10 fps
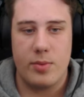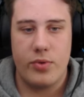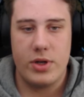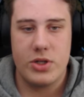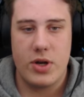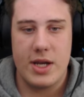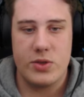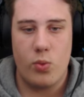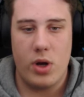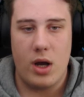I'm pretty sure he
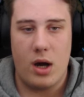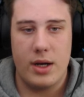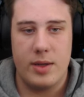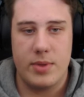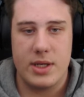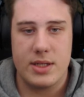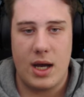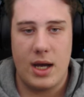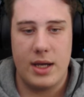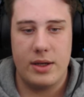has 1 on him because
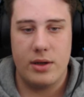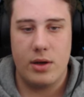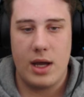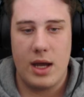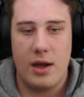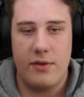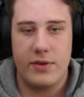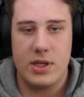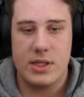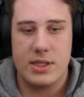I
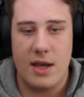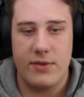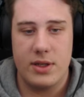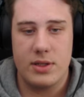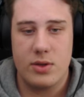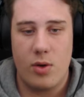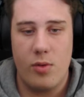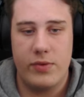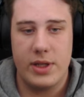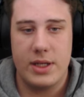have 7, so
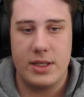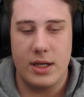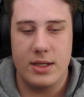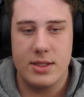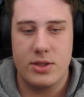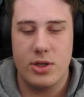hopefully he does.